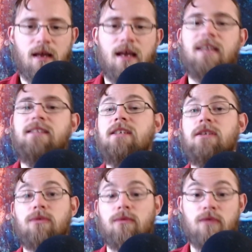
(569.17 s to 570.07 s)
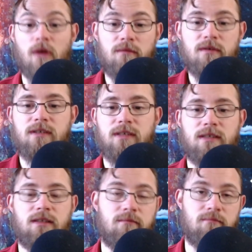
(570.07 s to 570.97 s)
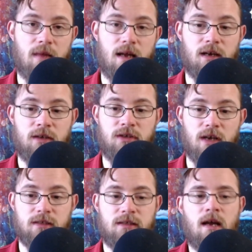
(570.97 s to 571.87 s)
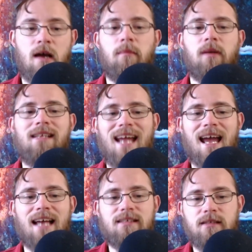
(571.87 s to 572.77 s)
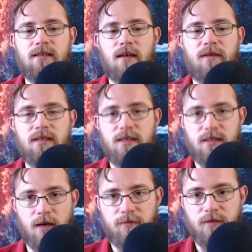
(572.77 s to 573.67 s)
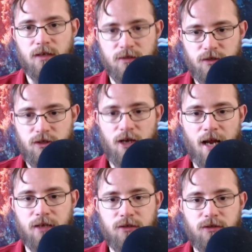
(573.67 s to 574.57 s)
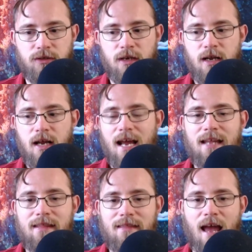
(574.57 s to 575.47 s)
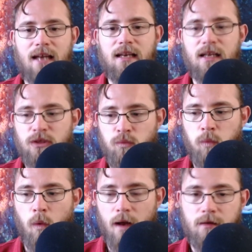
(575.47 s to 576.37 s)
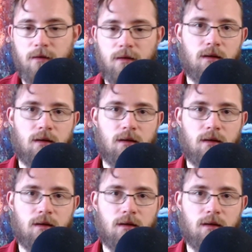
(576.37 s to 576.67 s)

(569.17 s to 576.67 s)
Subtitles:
His central nervous system may adjust, but the essence of his self doesn't change. And that is what